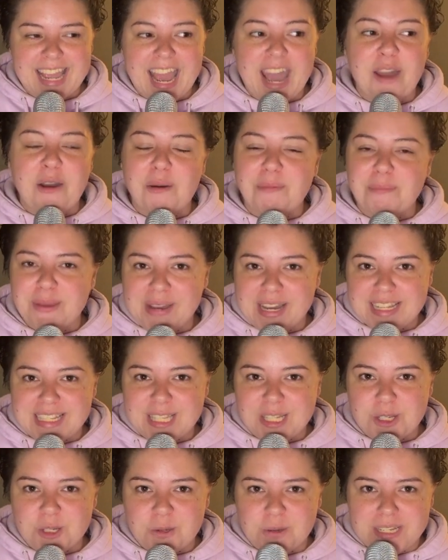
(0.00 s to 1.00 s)
I hope you guys
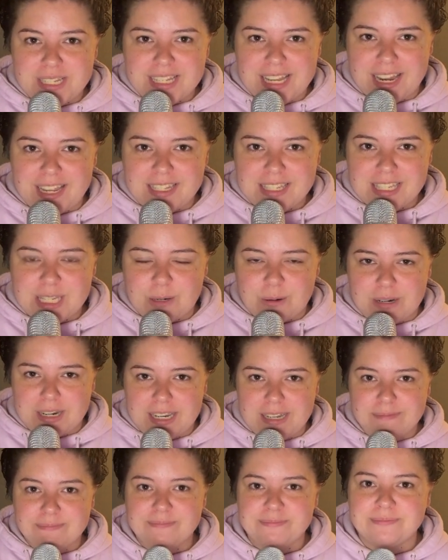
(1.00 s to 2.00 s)
enjoyed today's
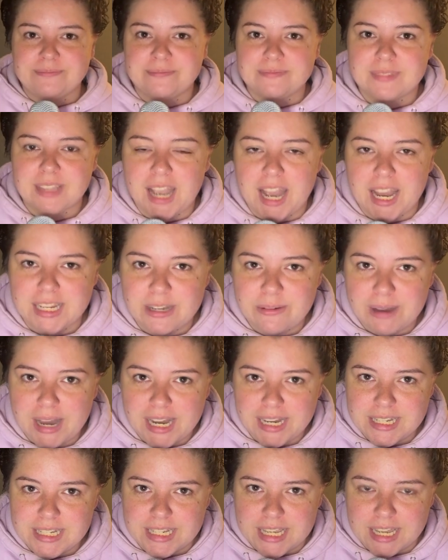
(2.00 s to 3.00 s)
story. I know
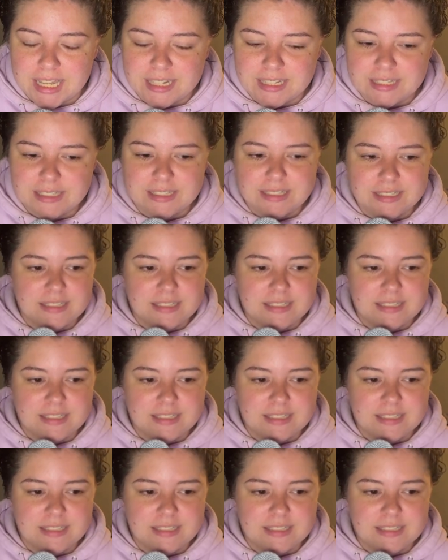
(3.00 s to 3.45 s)
I did.